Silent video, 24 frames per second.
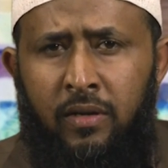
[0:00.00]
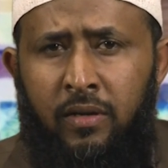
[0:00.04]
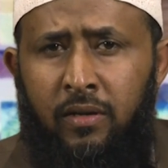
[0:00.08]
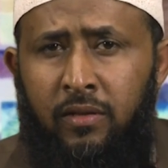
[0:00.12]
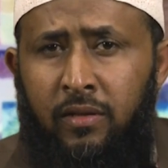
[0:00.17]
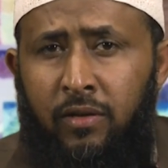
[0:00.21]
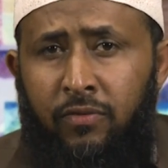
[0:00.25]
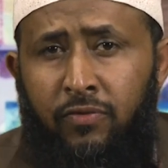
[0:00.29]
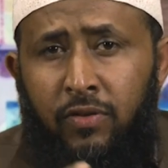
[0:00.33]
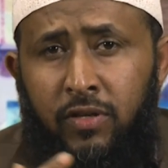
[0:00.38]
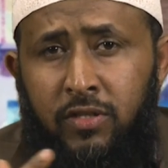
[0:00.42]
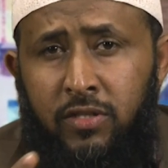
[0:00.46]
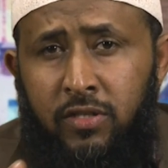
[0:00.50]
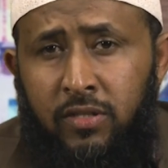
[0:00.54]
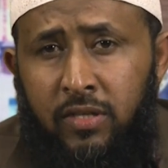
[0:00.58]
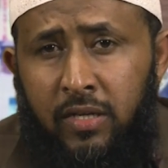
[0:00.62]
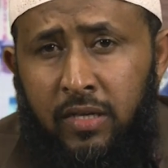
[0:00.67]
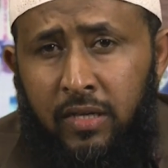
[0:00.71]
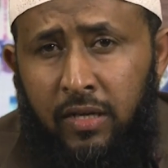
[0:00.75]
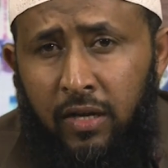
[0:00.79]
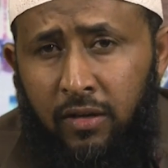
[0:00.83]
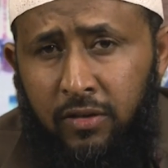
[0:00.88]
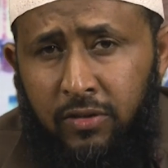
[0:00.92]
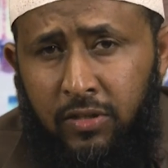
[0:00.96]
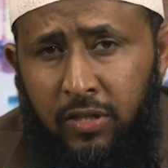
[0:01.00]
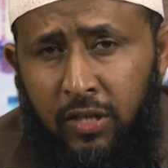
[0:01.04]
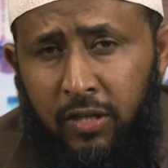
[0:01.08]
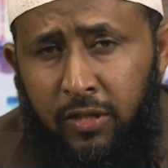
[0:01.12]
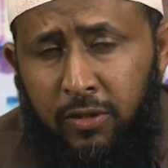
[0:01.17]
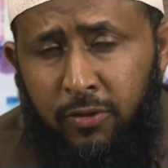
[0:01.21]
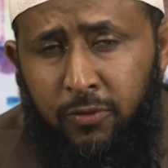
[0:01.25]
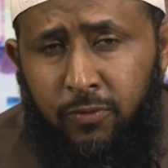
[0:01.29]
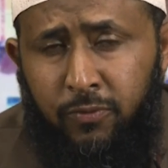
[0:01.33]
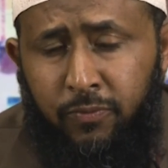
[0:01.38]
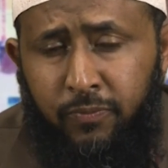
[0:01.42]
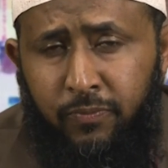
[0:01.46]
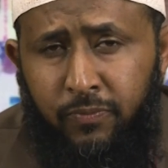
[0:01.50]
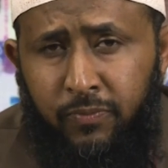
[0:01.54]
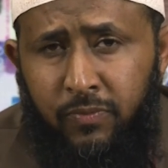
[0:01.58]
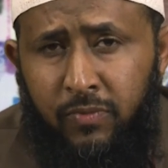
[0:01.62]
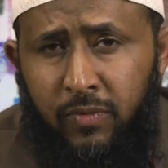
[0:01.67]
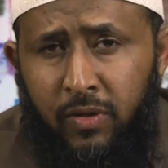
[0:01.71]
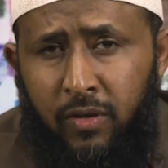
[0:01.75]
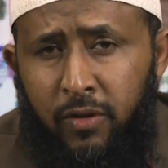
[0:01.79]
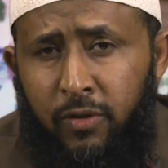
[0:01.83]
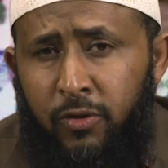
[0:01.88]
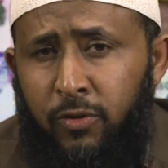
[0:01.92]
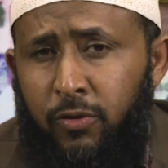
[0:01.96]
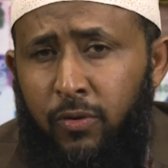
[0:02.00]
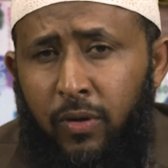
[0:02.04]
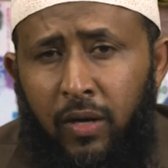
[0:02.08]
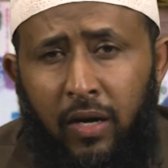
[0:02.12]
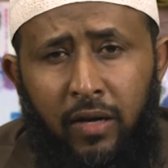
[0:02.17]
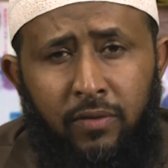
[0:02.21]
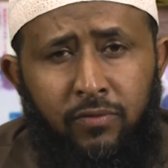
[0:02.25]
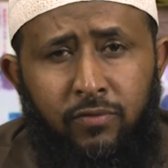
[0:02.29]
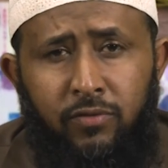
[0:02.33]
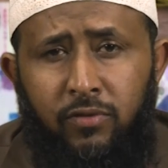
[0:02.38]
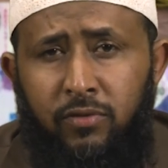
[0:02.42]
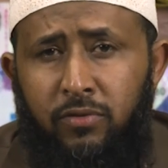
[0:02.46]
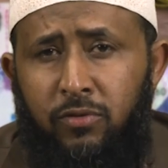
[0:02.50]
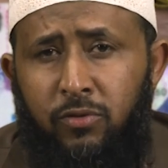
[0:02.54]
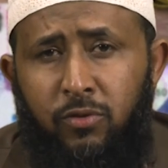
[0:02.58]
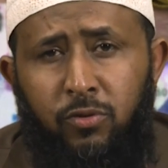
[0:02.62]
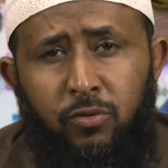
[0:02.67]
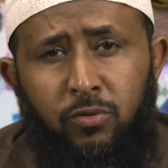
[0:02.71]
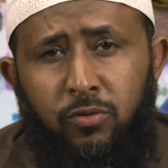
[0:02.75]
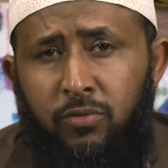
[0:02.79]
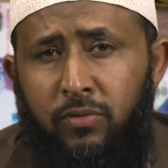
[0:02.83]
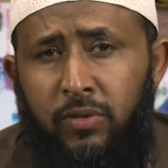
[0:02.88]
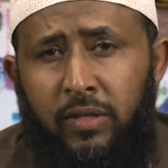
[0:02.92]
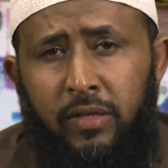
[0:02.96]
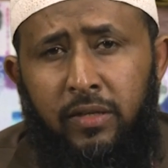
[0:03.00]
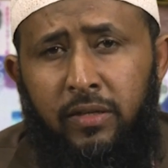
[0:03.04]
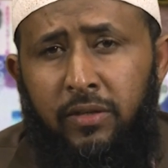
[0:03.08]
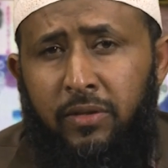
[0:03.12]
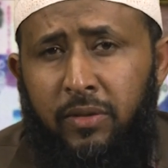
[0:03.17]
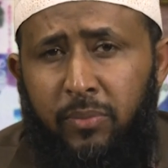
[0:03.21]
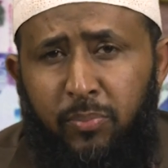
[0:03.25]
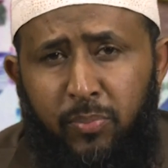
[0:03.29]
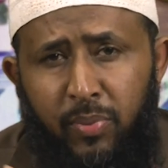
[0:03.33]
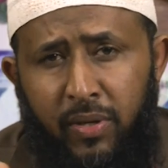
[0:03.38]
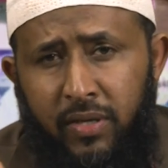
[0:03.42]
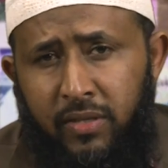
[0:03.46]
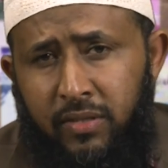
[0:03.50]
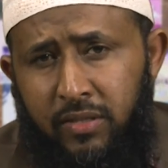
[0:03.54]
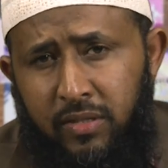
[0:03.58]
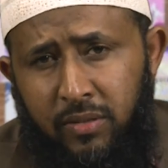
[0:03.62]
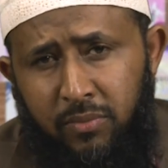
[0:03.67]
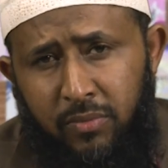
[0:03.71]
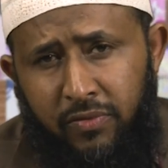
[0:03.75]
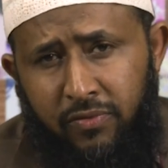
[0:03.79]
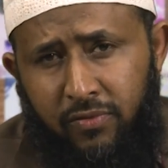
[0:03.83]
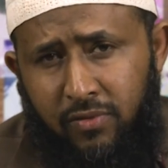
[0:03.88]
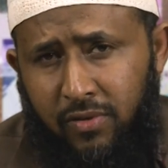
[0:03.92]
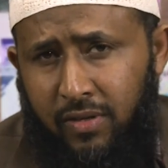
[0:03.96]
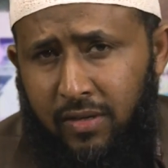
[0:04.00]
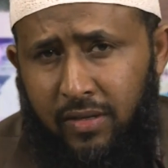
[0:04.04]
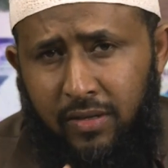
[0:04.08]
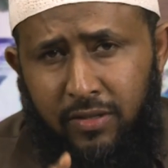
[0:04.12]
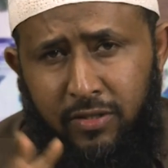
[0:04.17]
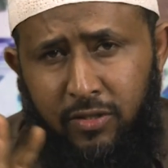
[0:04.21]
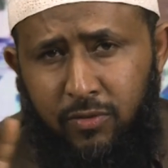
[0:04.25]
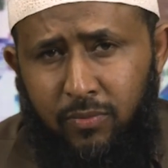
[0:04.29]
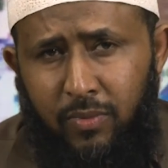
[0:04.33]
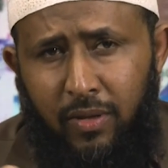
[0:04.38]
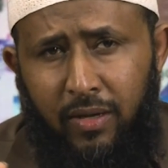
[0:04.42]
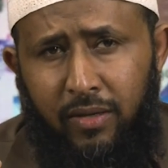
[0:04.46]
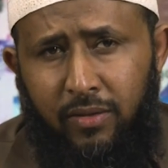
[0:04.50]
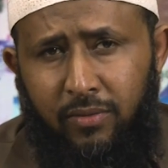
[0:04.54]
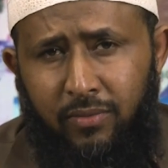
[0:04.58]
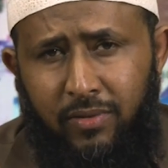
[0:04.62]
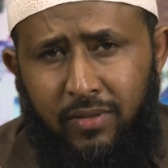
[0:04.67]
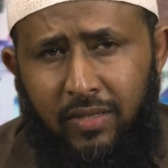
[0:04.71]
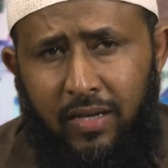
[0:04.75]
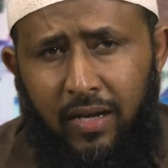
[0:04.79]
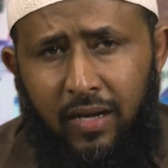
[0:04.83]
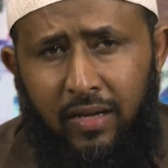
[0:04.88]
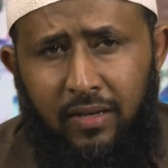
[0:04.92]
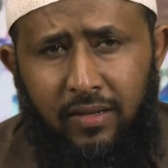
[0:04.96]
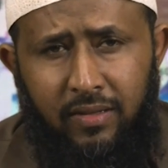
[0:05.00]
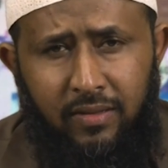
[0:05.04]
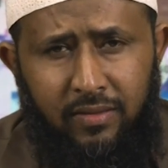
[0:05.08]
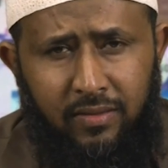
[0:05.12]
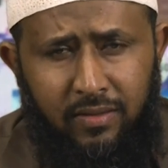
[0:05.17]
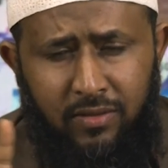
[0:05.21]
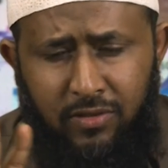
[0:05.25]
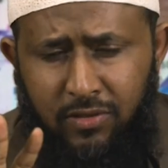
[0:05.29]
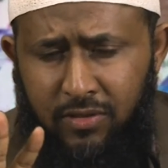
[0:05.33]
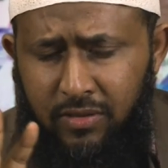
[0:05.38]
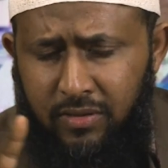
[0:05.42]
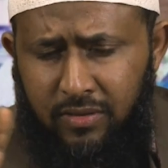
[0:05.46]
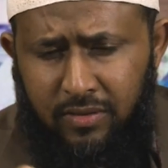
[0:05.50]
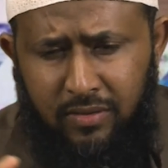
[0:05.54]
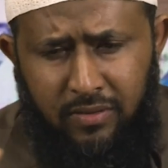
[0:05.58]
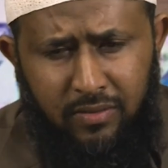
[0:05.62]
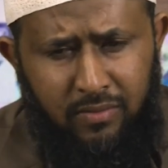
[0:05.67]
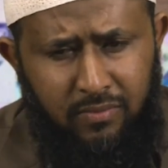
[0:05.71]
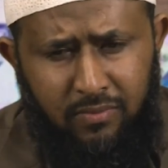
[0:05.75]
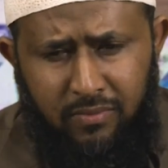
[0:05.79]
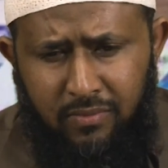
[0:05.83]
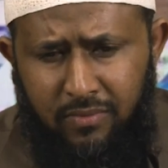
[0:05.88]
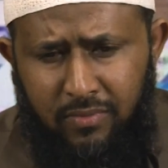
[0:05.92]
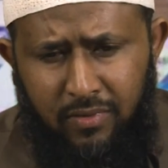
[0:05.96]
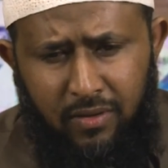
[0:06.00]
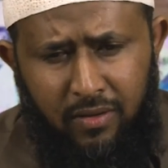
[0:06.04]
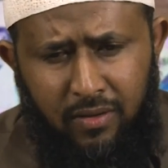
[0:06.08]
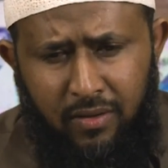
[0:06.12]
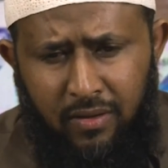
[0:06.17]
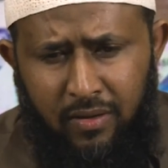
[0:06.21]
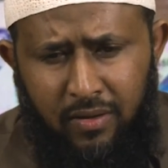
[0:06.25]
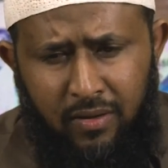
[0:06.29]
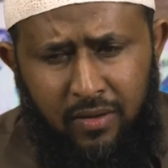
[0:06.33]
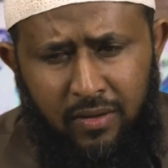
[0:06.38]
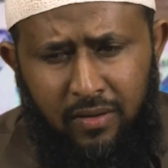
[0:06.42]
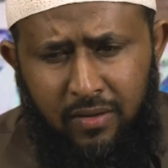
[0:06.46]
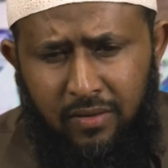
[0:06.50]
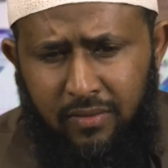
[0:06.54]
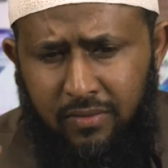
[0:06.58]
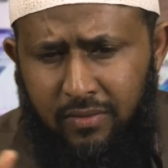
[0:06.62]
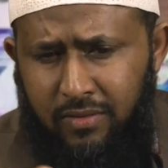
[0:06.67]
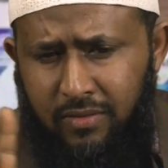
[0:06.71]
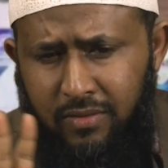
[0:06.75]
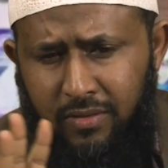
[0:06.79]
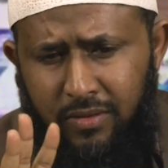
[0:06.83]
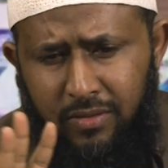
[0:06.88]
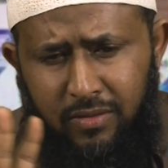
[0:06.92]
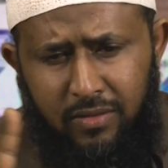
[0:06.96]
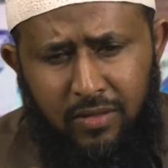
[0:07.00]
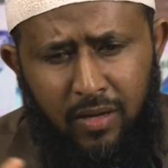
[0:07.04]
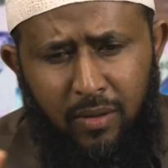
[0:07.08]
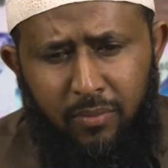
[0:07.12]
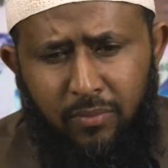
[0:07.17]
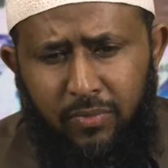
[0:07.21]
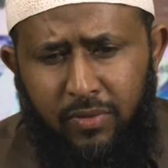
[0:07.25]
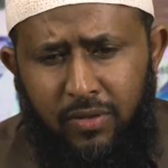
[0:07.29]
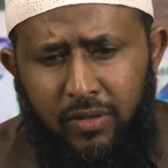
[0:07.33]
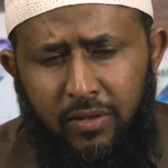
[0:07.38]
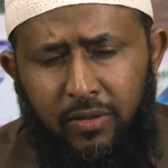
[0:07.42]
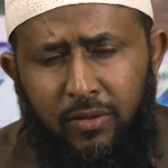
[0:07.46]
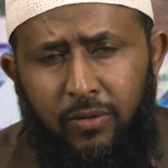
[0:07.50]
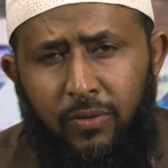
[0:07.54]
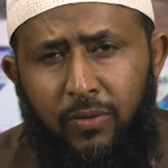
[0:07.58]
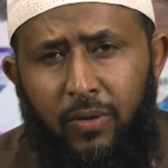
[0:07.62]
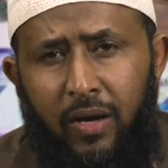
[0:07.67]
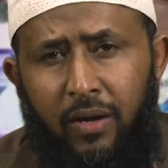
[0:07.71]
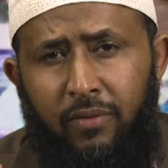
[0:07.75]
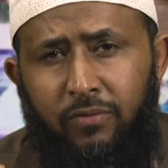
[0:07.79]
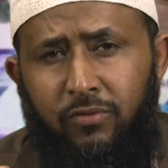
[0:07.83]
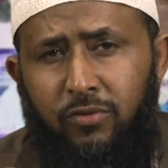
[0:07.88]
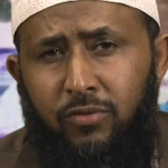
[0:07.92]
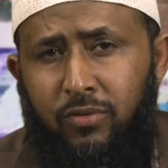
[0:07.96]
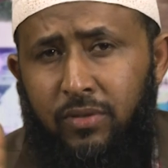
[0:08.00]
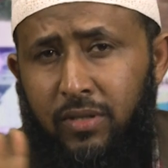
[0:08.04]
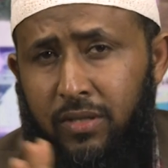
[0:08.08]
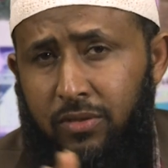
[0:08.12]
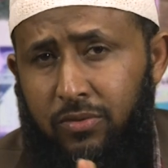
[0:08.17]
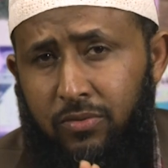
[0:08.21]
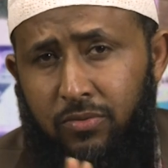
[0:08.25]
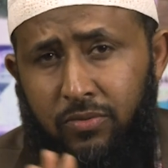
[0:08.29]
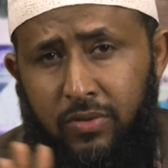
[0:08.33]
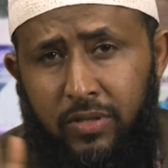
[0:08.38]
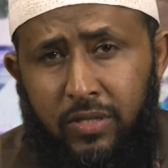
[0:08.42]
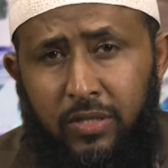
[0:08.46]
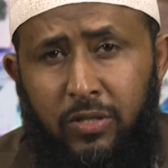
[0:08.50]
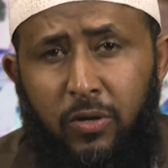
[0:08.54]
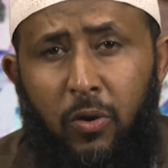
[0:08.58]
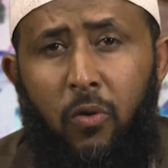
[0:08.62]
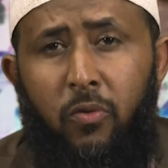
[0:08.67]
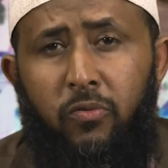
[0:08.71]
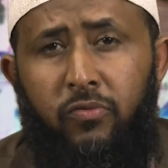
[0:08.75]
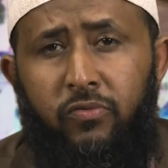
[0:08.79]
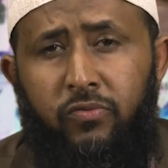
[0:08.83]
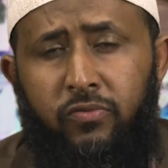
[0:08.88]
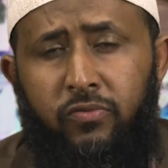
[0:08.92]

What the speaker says: The first thing I'll tell you, you have to really repent before Allah subhanahu wa ta'ala. This is something you have to get rid of.